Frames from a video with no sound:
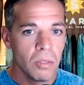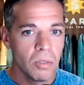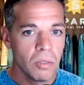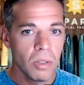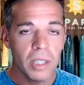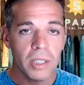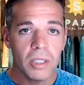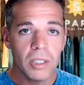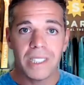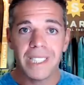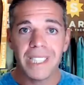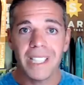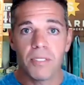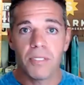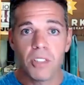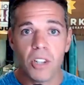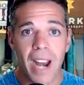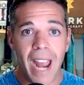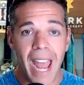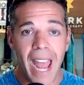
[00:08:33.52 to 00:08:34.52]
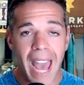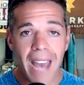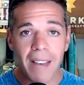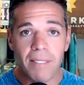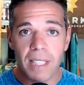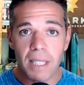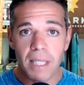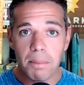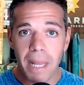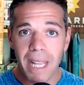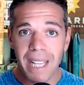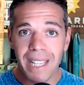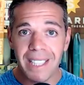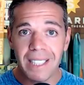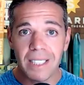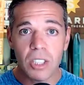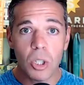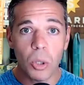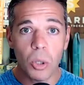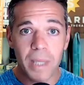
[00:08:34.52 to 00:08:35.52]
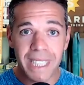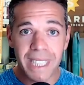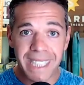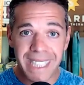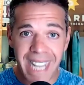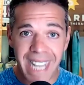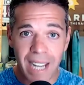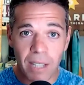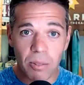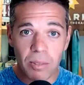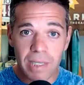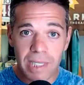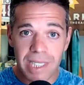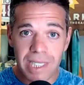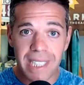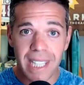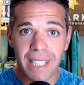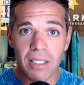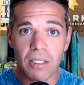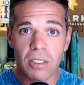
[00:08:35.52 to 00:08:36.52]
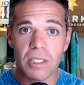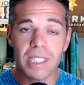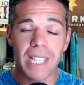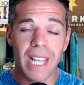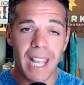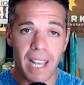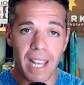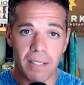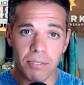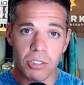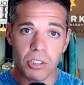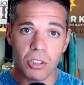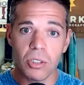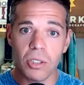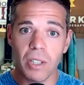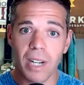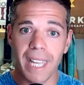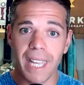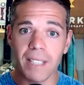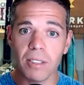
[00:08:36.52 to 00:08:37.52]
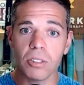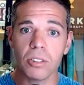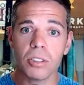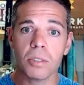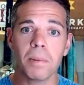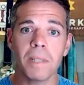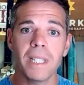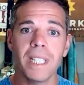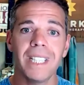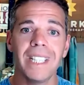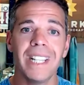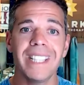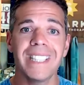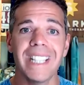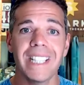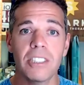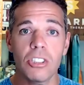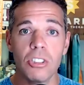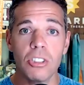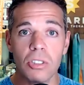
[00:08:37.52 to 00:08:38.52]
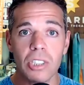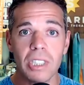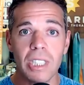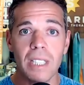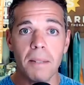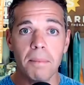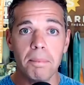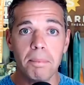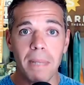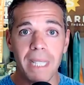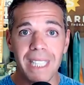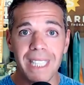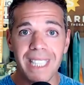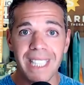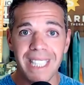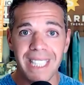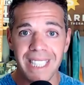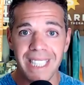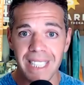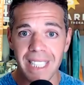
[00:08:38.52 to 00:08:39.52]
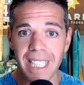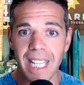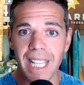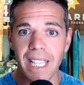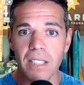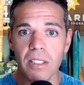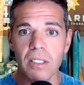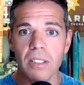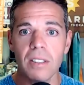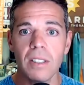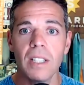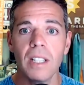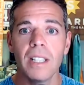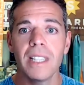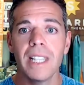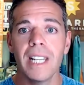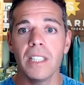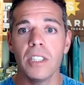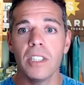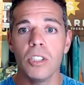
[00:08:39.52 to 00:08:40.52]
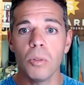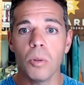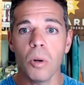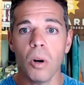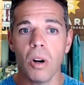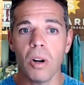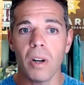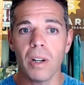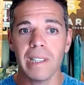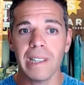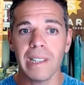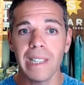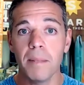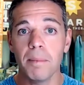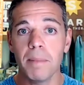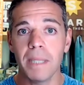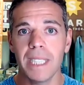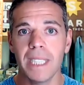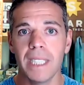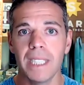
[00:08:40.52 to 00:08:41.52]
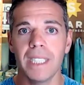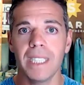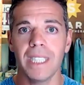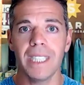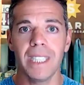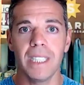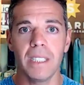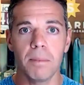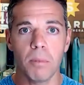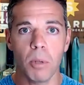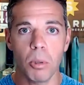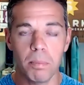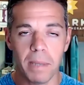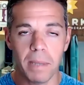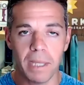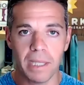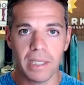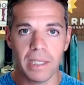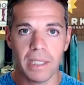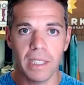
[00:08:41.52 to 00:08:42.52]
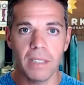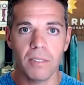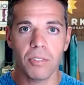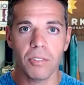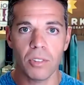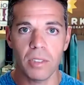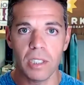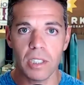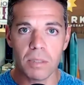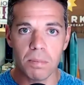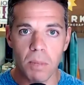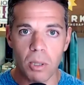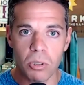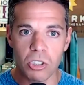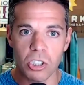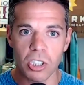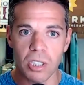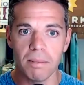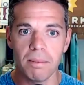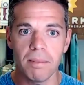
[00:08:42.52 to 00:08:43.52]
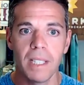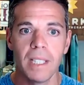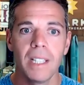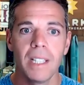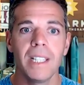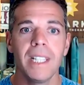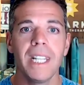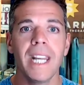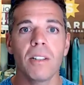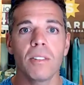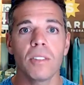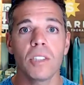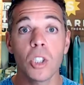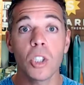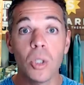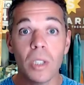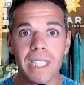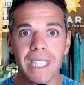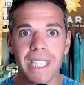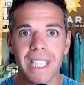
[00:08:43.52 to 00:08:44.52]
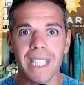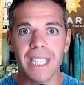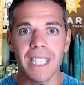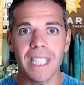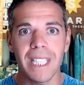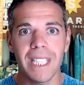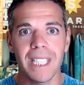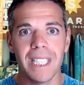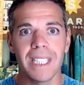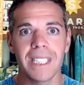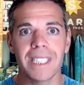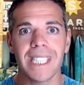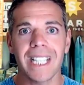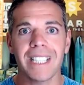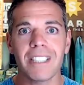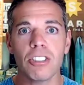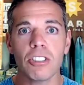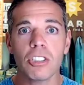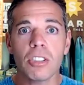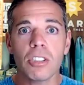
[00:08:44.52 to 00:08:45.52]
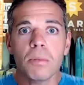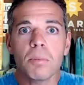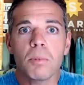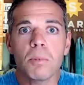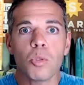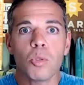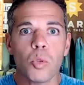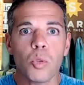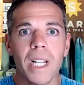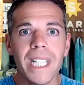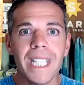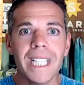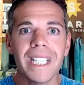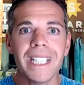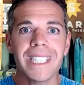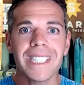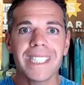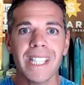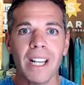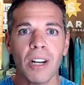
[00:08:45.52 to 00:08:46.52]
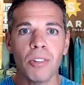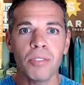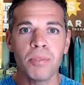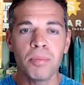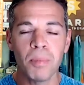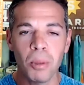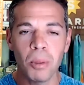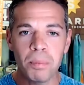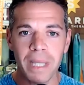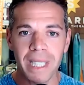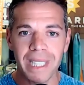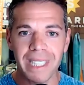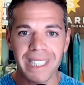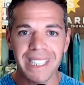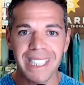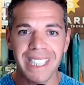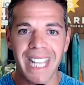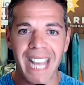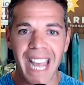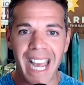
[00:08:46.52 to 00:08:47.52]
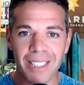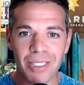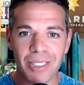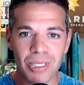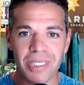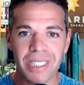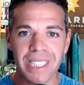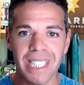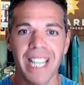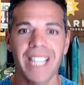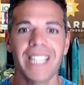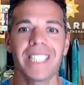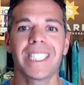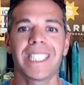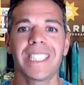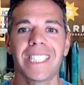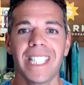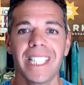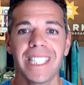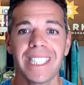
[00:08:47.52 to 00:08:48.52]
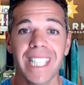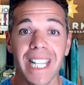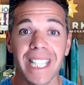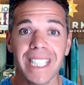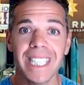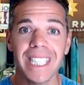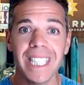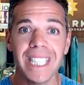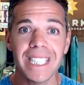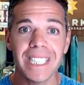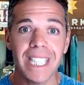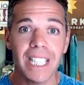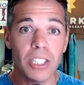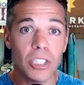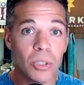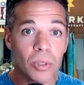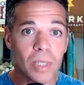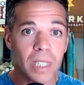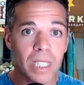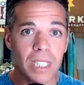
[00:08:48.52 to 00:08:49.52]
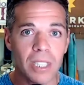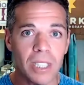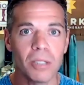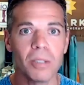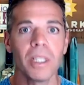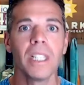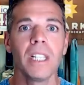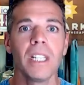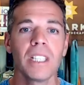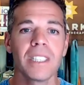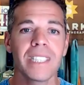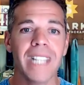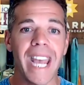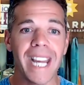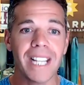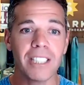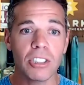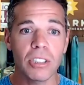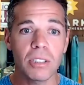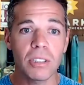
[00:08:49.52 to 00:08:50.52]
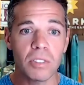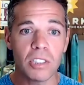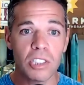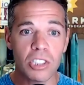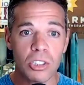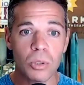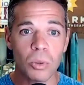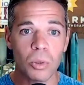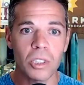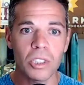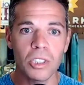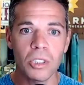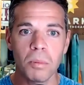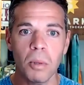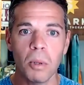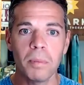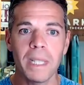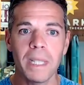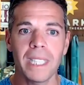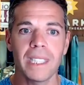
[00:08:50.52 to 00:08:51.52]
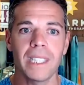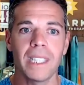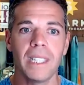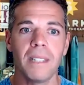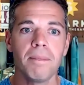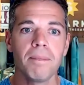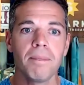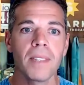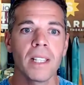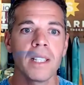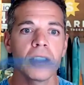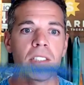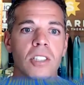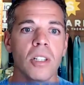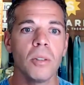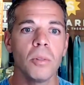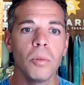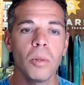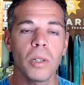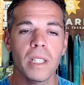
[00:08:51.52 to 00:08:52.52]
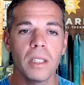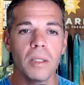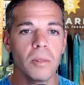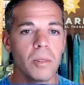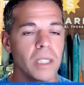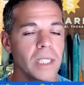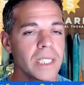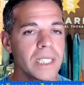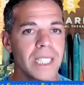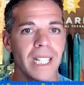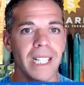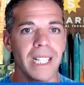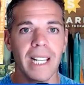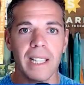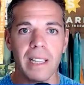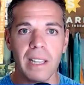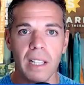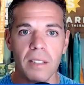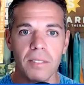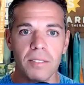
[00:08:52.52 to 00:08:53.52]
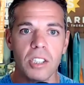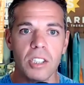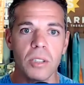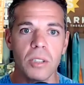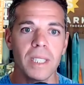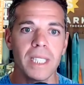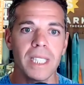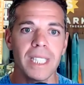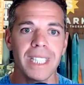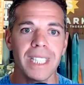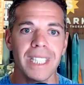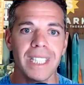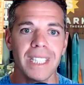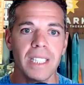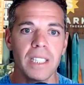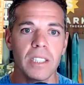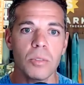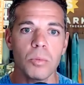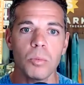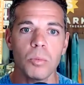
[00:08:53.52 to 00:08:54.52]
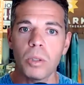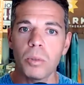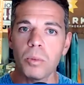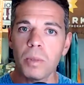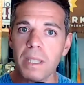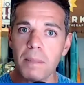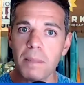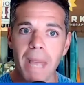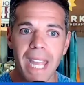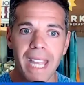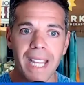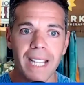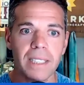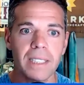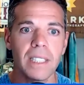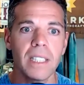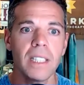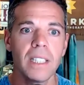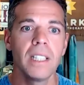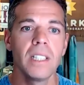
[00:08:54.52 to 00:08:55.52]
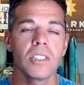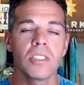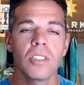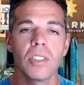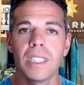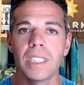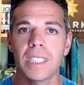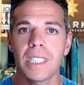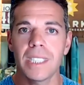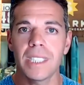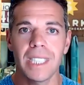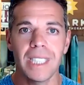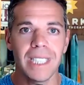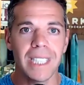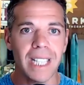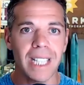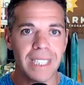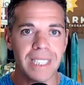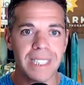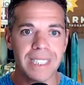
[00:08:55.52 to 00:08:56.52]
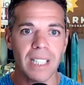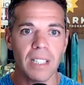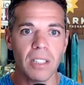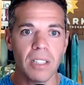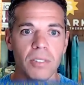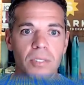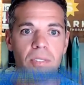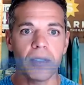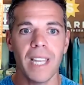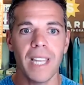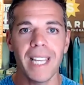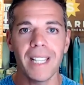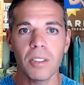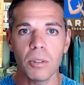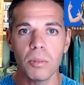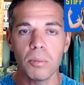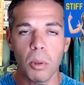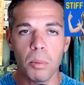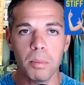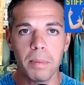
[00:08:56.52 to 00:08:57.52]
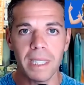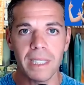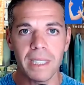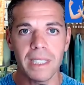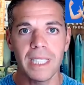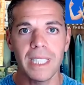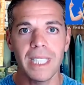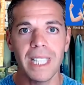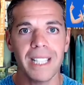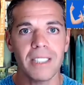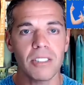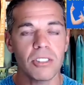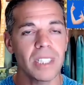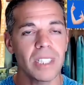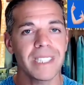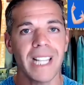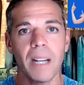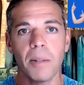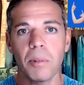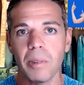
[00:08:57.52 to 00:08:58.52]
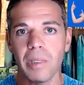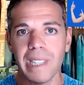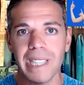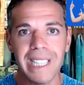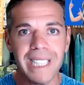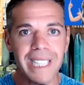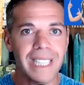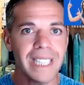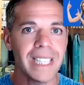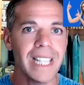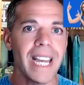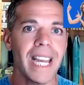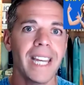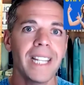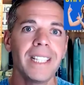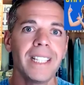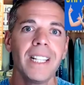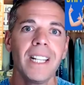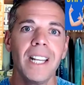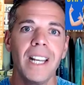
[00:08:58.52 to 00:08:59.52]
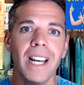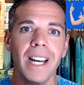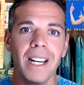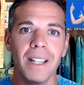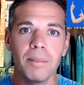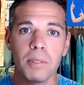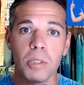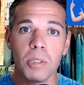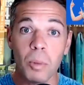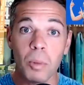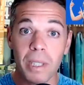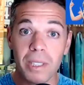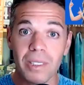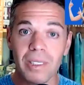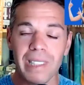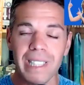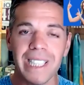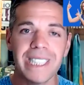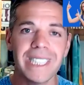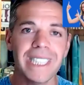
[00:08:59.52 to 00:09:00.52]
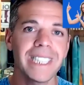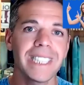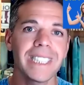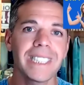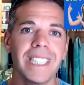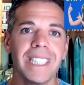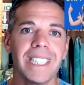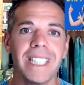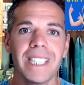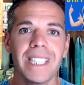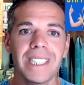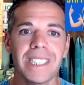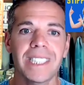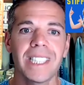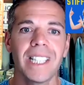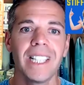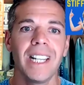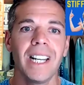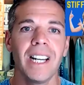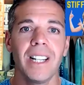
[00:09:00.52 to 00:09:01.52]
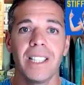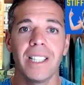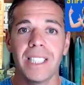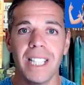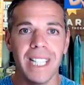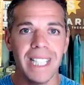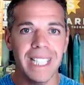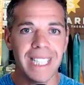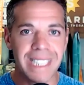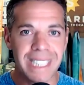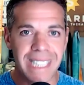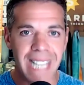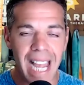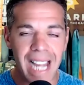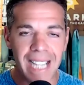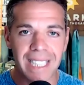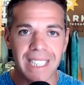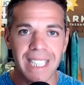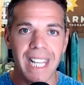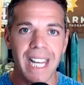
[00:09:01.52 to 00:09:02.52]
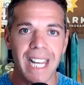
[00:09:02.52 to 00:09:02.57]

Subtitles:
runners, if you're having pain going downstairs after your ankle sprain, that's usually a big indicator that you are limited in mobility for this motion. Now, the good thing is that there's some great self-mobility exercises and techniques that you can do to actually restore your mobility. So one of the ones that I love doing is one with a band. So this is a nice self ankle mobility exercise. I will link that to where you're listening to this on exactly